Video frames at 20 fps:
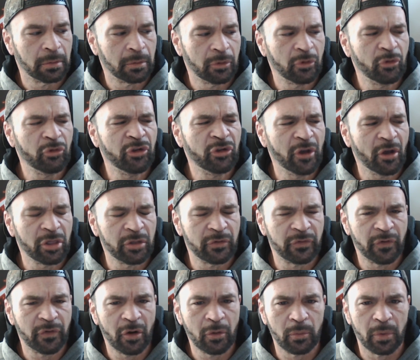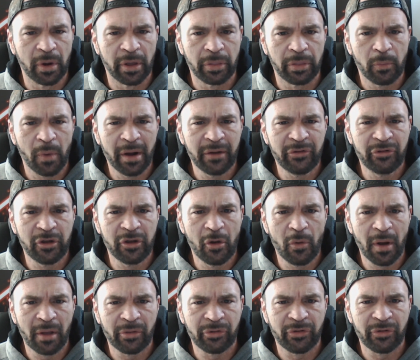Who's he on the phone with? Why does he
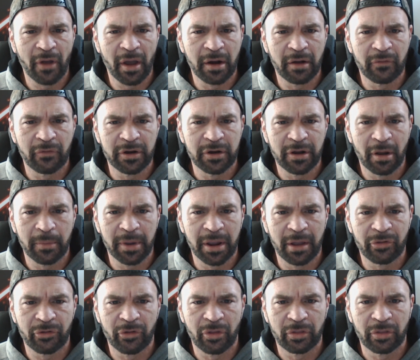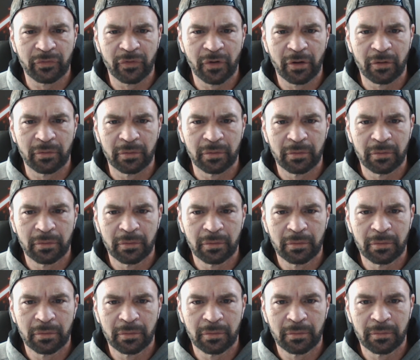go outside every time he gets on the phone?
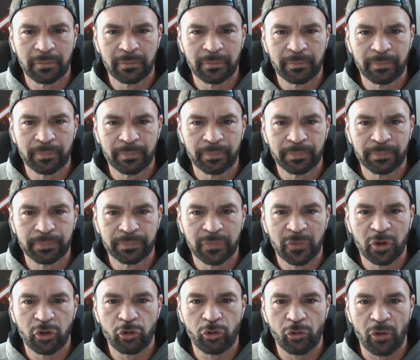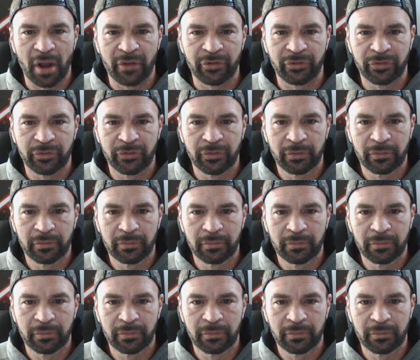Trust.